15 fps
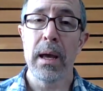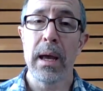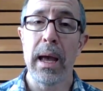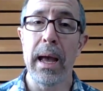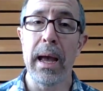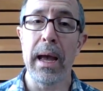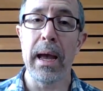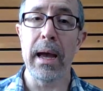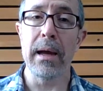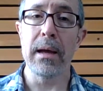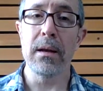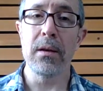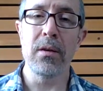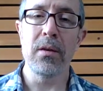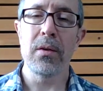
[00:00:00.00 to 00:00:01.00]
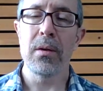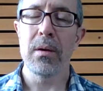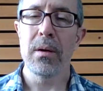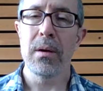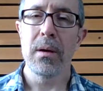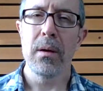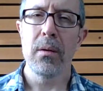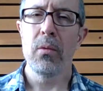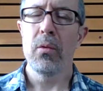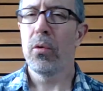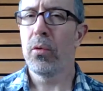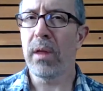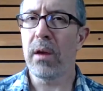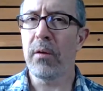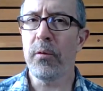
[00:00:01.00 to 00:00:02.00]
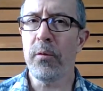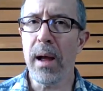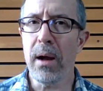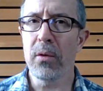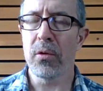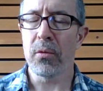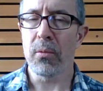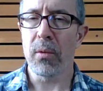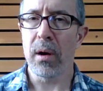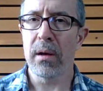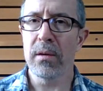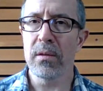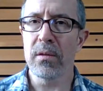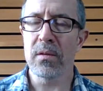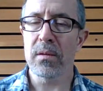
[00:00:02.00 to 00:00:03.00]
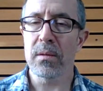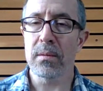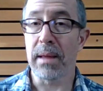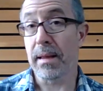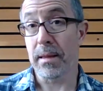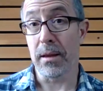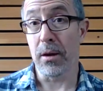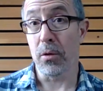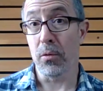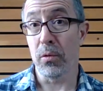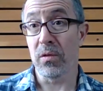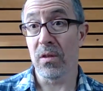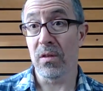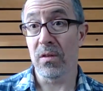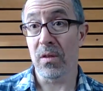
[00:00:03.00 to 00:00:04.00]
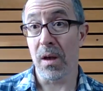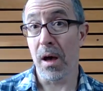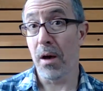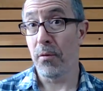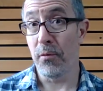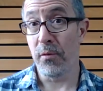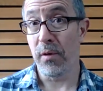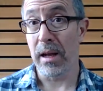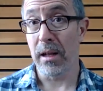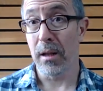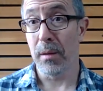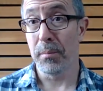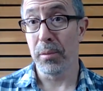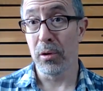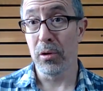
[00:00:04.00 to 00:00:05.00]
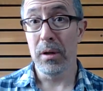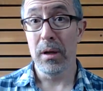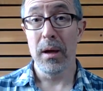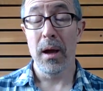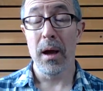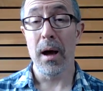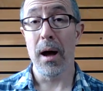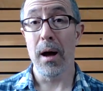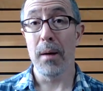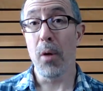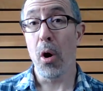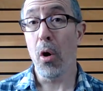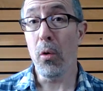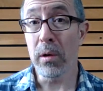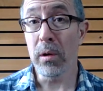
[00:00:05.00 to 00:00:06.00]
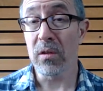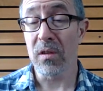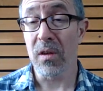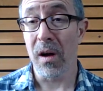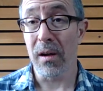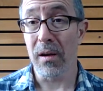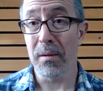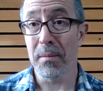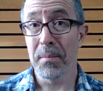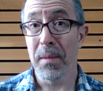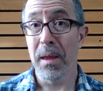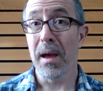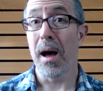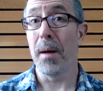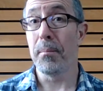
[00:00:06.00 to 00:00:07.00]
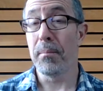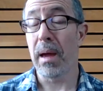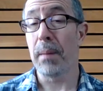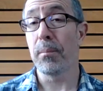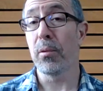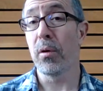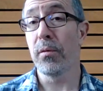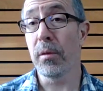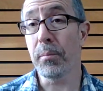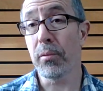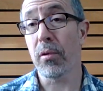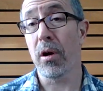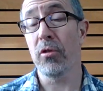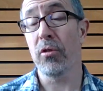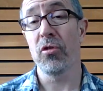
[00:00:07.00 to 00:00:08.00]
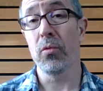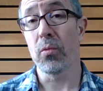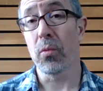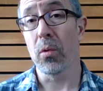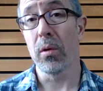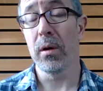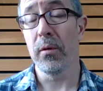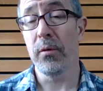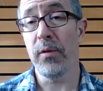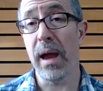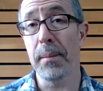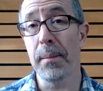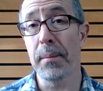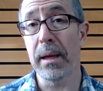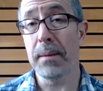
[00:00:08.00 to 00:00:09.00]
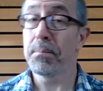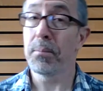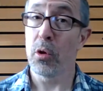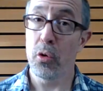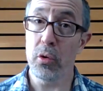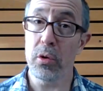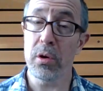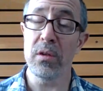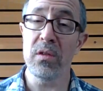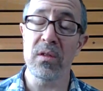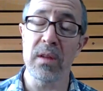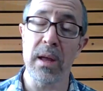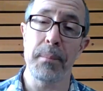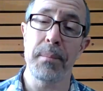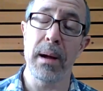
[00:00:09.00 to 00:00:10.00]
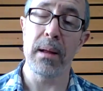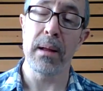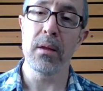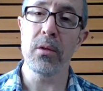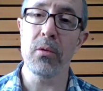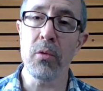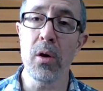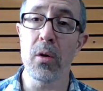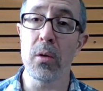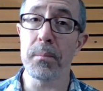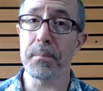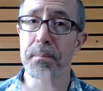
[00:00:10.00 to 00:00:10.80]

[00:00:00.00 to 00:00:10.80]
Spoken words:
And who they found was that there was this available Hohenzollern, a member of the Prussian royal family who could step on the throne.